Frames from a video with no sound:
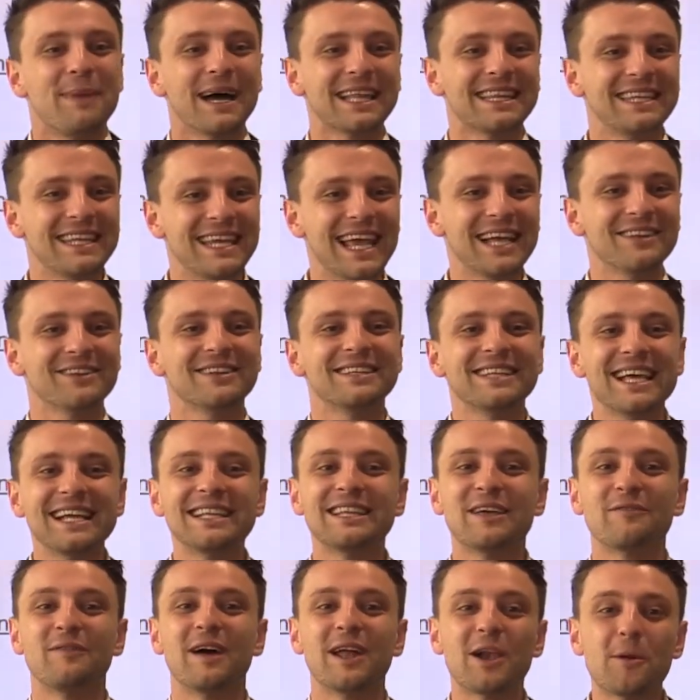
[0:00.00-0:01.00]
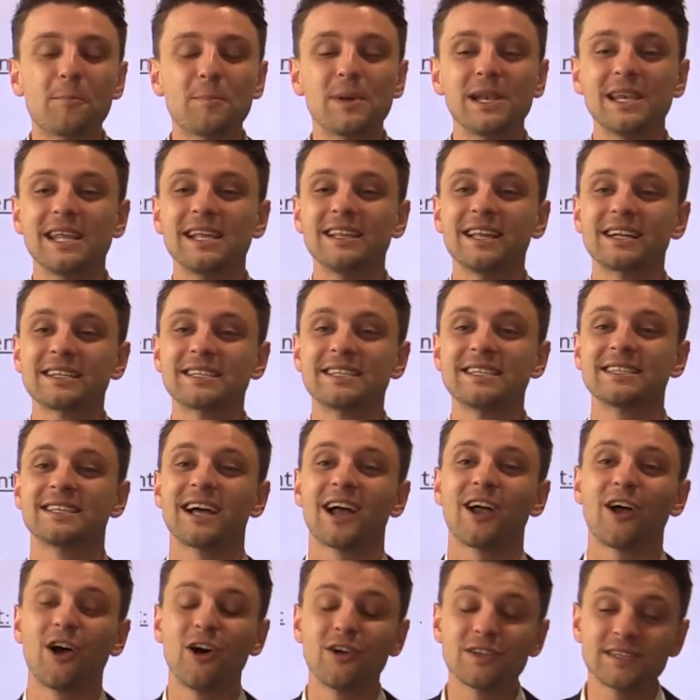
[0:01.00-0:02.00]
But at the end of the day, developing leaders
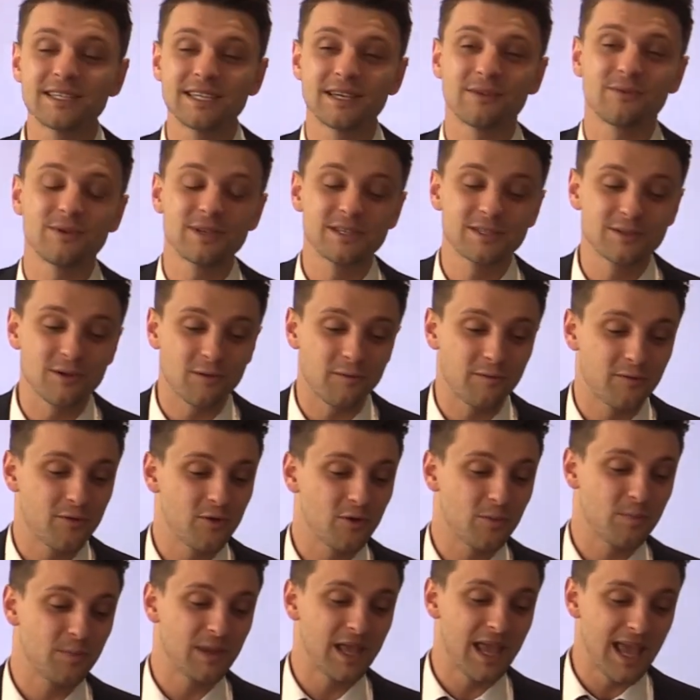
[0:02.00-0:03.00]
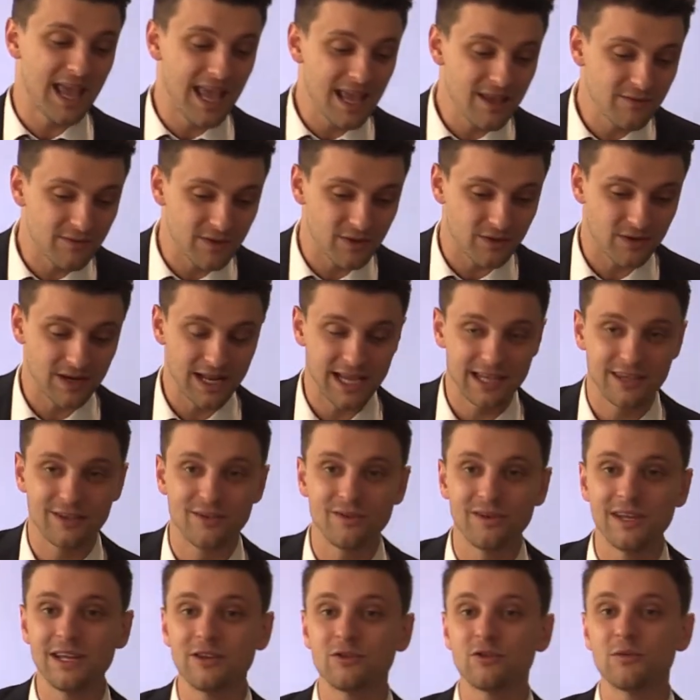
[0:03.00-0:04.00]
is a consequence of your behavior.
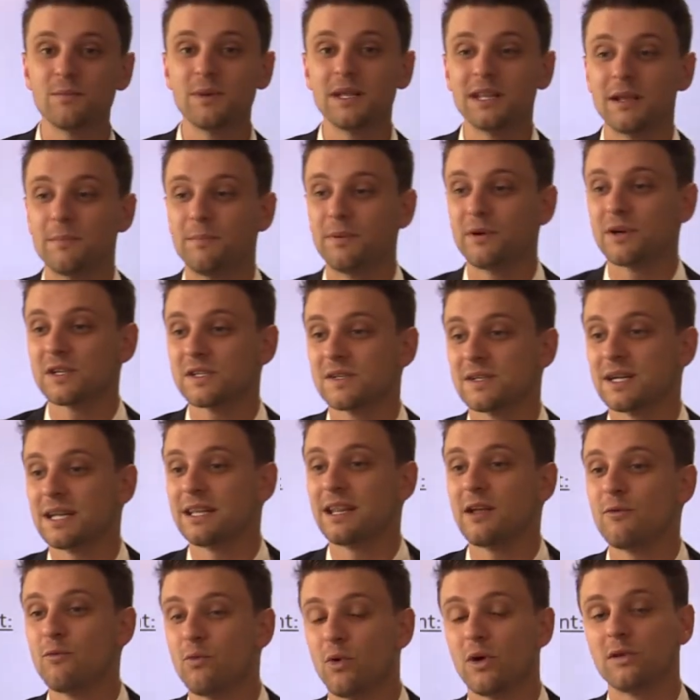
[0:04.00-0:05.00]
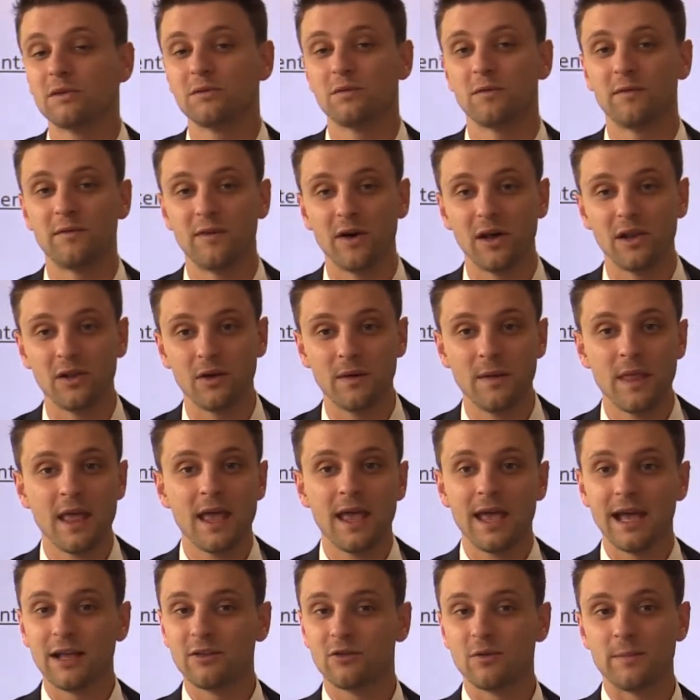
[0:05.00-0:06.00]
Like, you need to be the person that they want to follow.
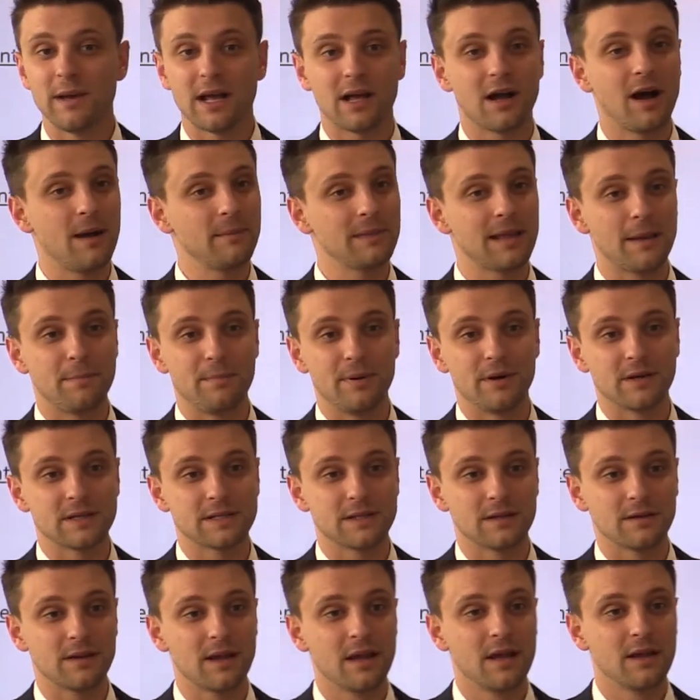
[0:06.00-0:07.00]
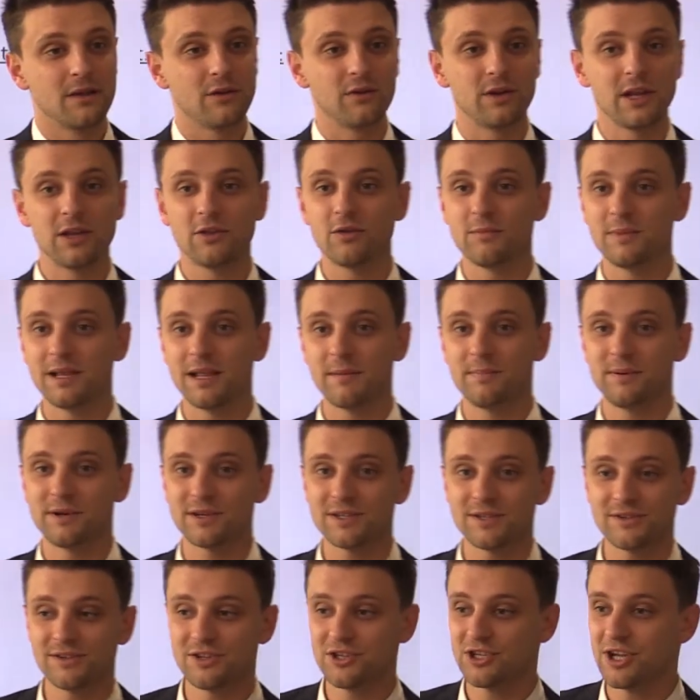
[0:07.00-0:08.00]
And to become that person, you need to be the
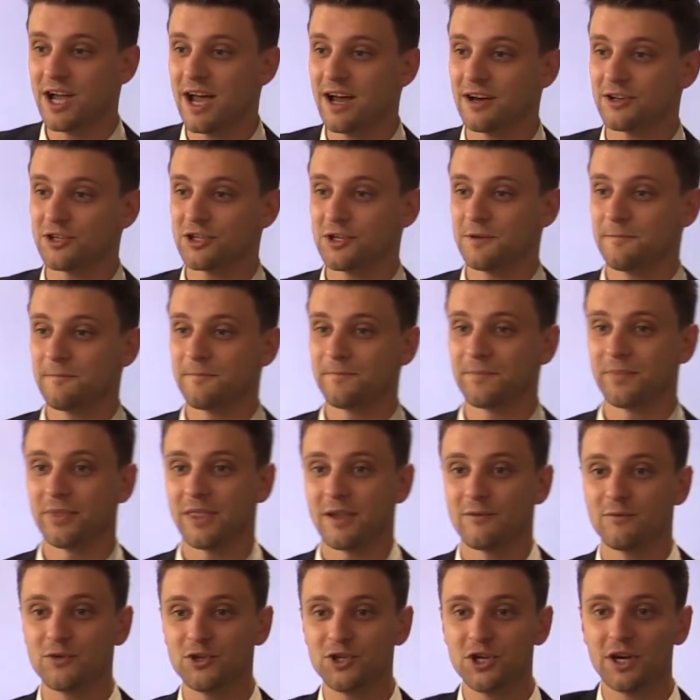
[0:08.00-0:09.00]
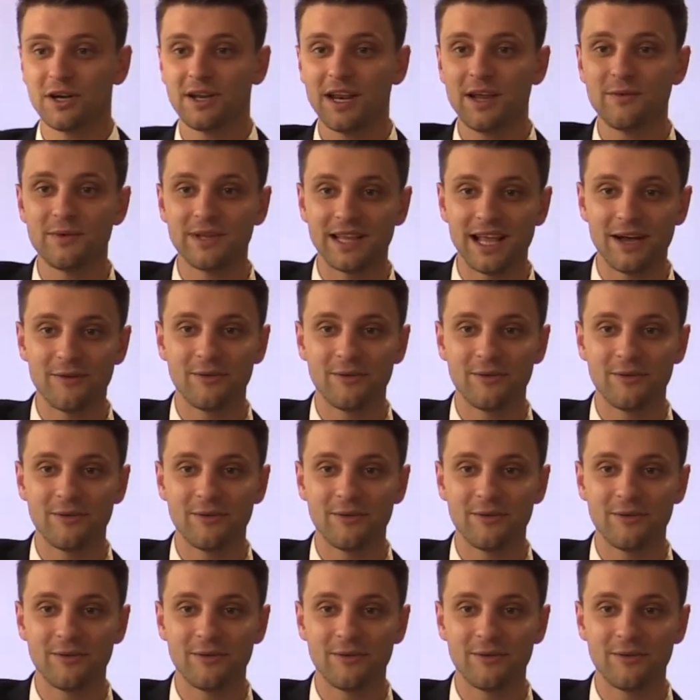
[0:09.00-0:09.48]
person in charge. Would you agree